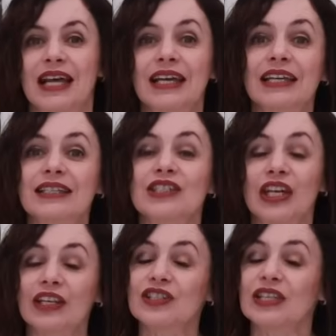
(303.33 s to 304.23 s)
That can
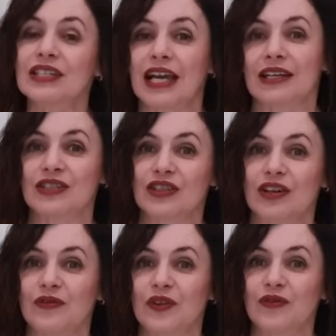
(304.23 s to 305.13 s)
change the texture
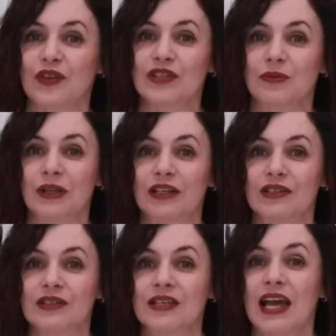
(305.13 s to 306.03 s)
of your freezer
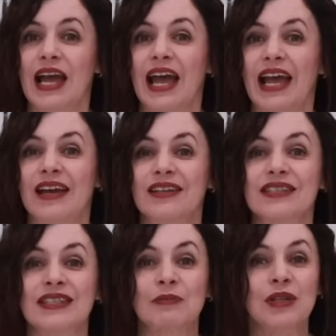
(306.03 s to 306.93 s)
meals.
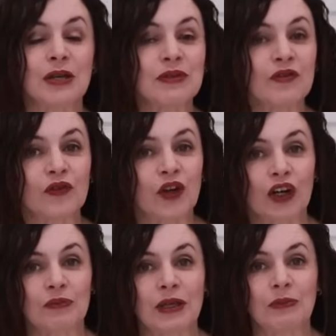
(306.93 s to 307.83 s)
And sometimes if you've
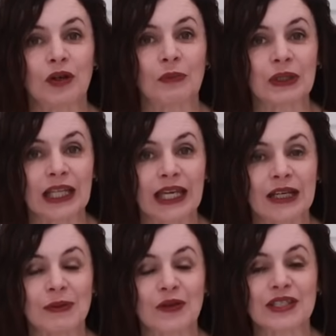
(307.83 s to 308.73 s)
heard people
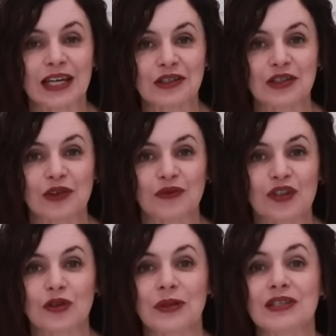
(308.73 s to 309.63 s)
complain about the texture of
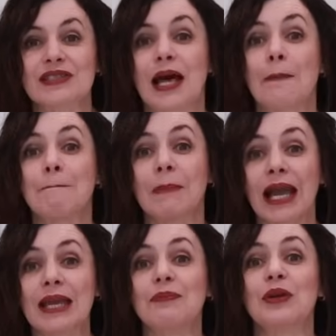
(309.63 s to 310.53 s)
freezer meals, that
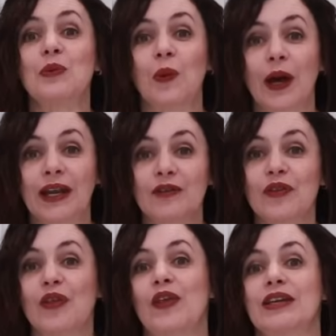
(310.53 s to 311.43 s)
might be one
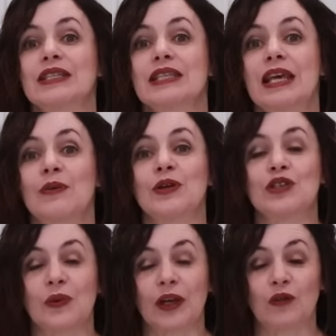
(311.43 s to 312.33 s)
of the things they were
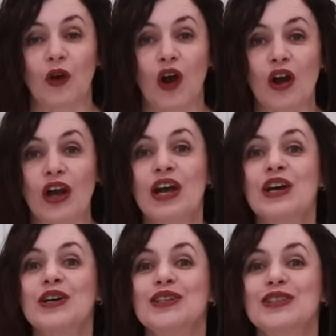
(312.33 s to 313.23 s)
doing wrong.
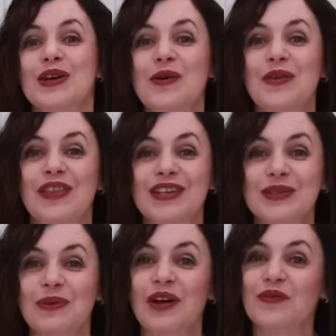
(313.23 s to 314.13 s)
So
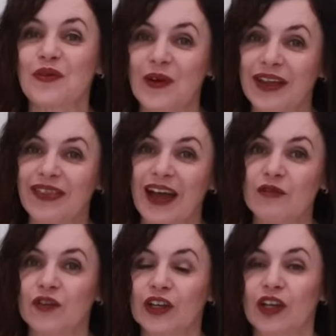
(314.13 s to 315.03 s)
this will avoid
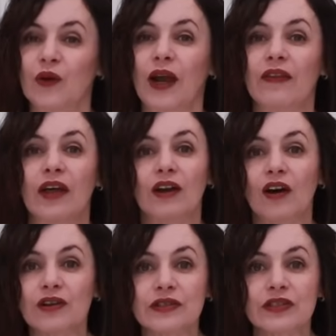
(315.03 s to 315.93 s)
that for you. And then
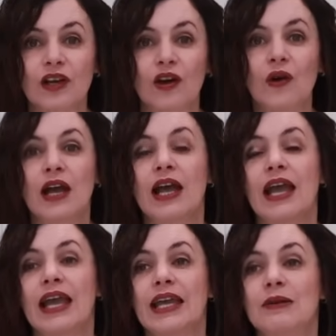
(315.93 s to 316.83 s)
also,
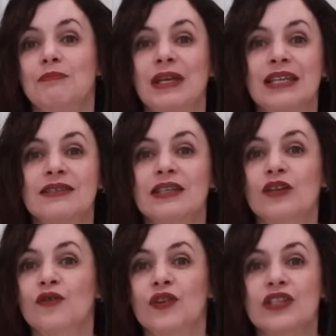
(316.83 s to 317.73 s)
it means that
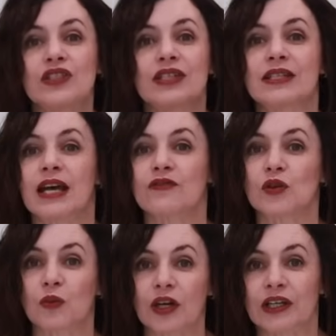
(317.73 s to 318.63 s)
your freezer doesn't have
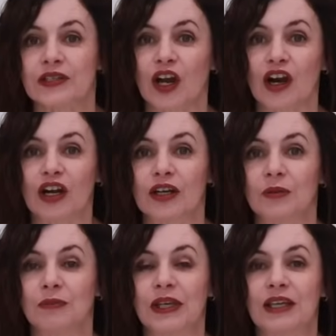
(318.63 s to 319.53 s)
to work as hard
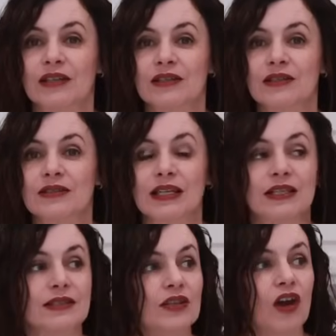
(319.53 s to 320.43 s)
because
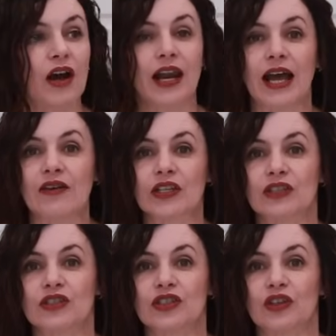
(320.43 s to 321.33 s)
it's not
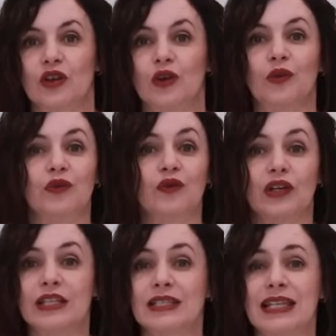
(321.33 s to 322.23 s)
having to
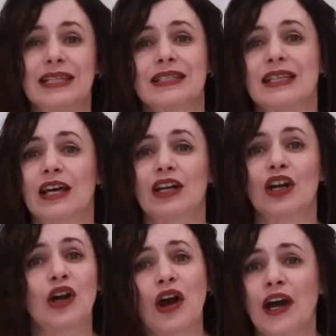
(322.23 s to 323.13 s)
freeze things that
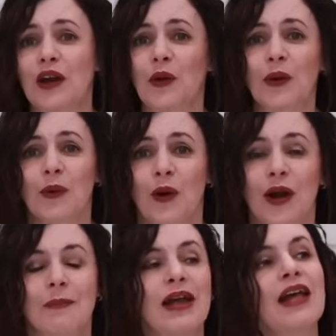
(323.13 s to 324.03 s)
are hot or
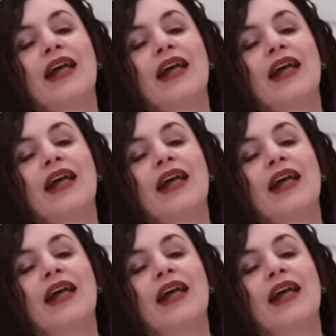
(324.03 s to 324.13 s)
warm.